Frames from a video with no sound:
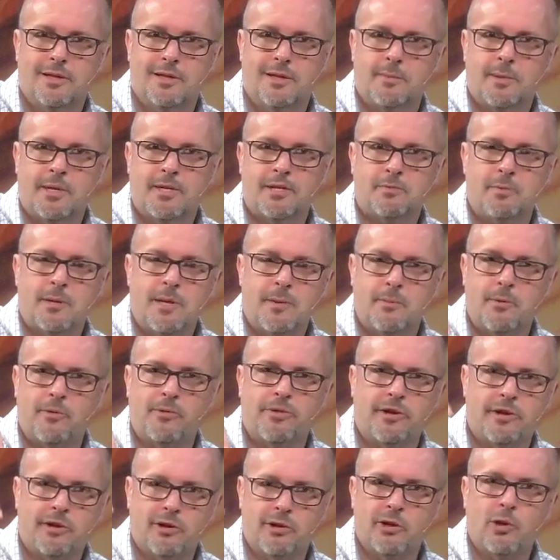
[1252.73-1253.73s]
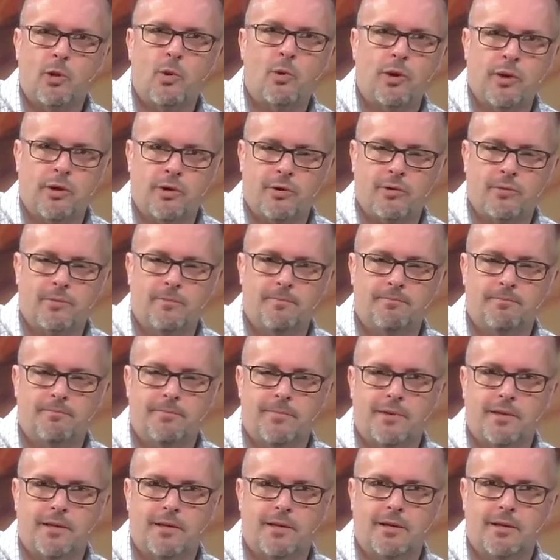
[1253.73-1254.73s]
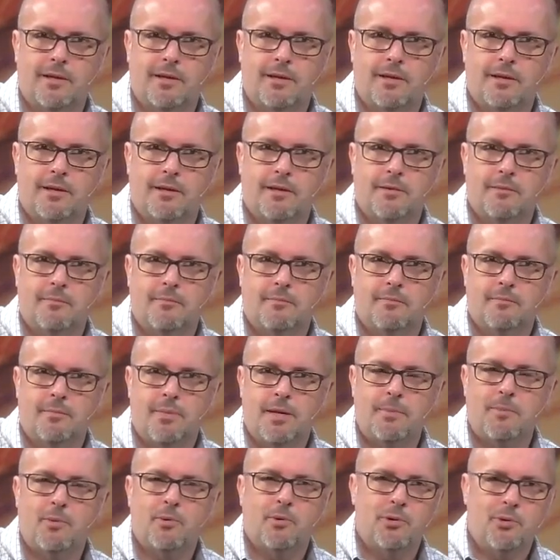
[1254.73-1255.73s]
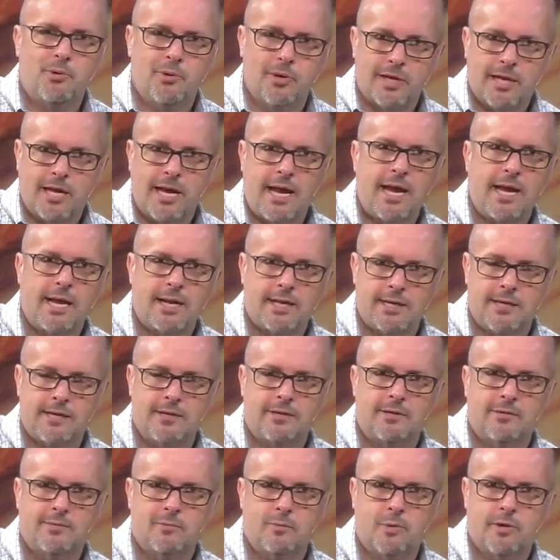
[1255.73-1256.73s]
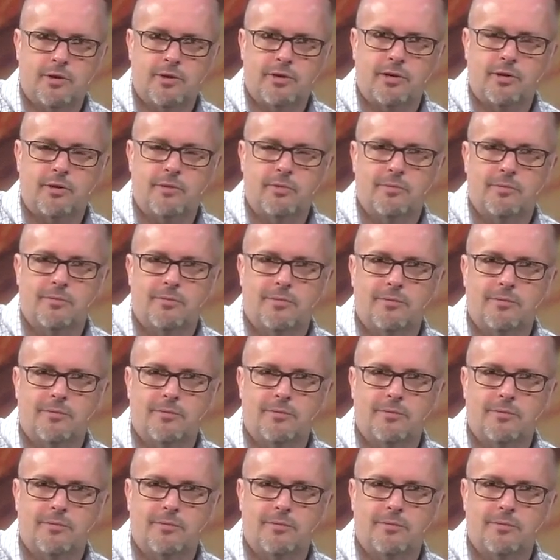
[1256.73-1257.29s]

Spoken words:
It means people that are loyal, people who are candid with you,